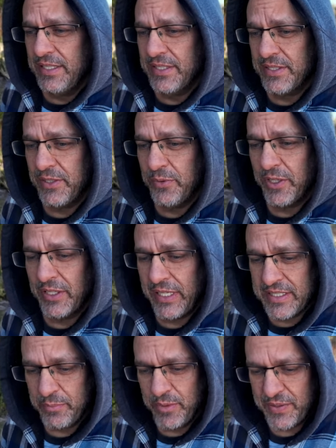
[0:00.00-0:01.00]
So we're going to
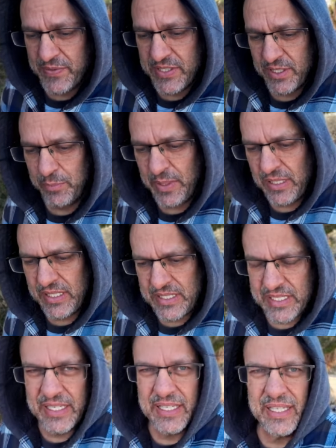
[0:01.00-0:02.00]
get some breakfast in our bellies